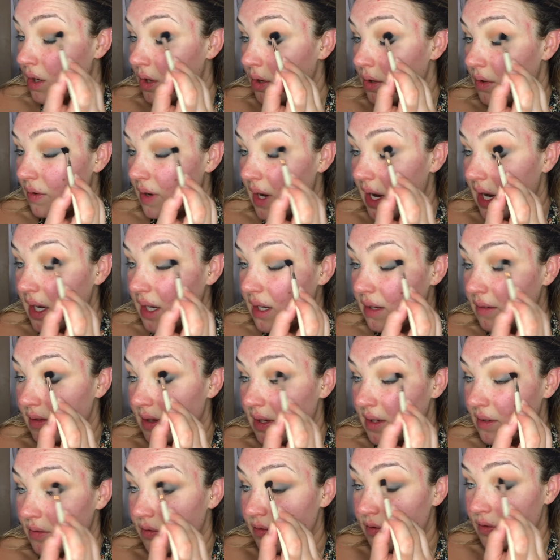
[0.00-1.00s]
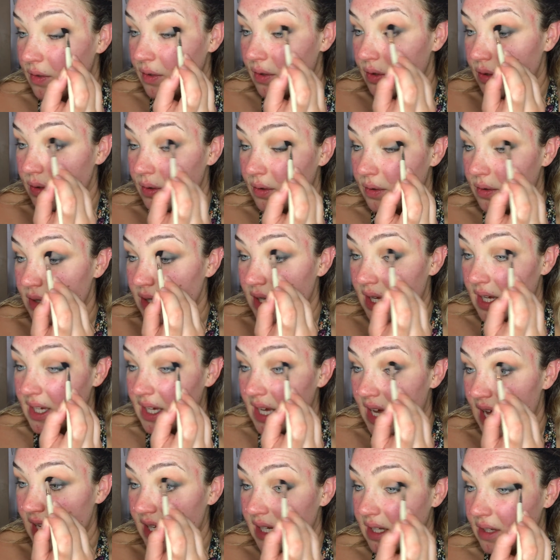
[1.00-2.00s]
craving food, like
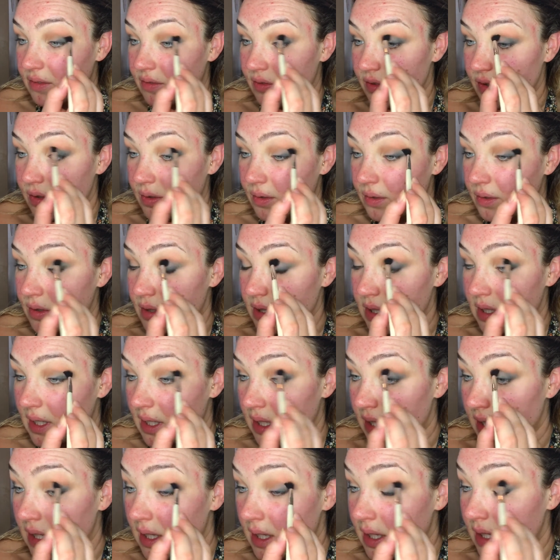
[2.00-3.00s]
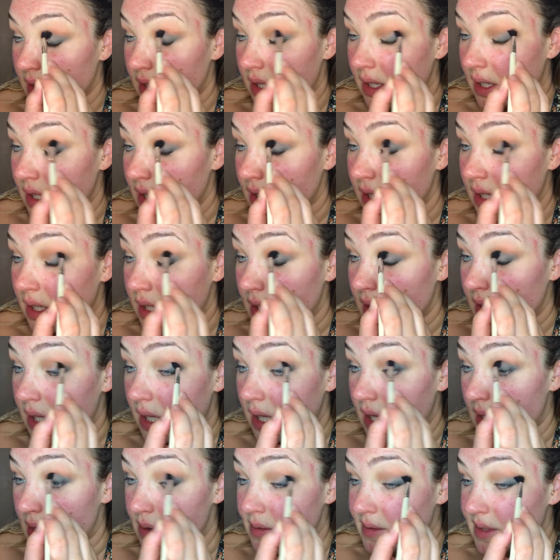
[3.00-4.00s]
any food,
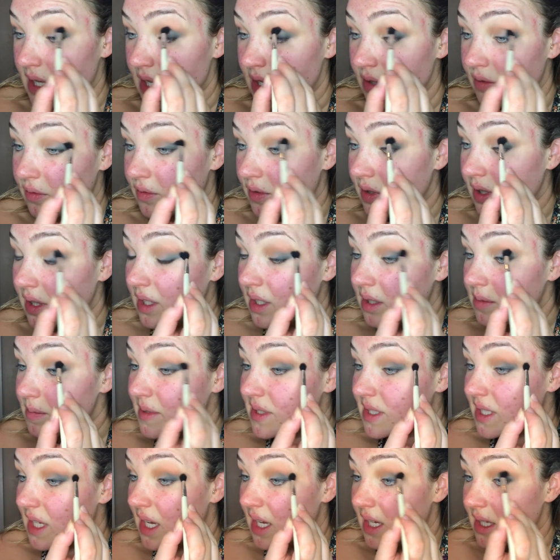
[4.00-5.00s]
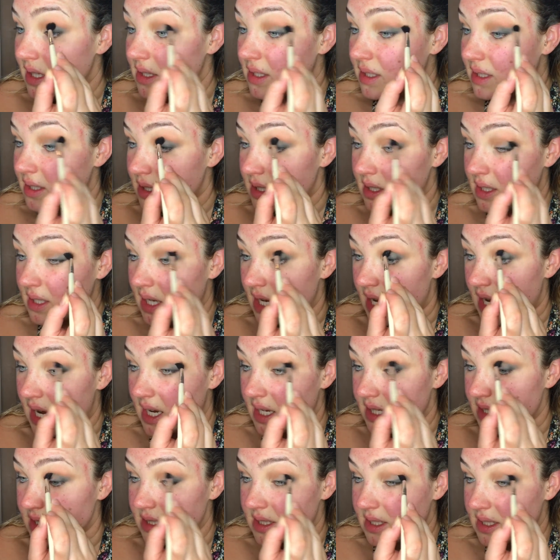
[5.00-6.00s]
and I was getting really obsessed,
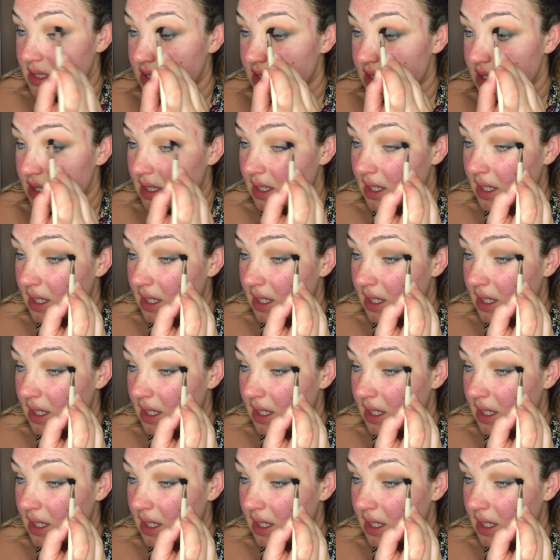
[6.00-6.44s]
and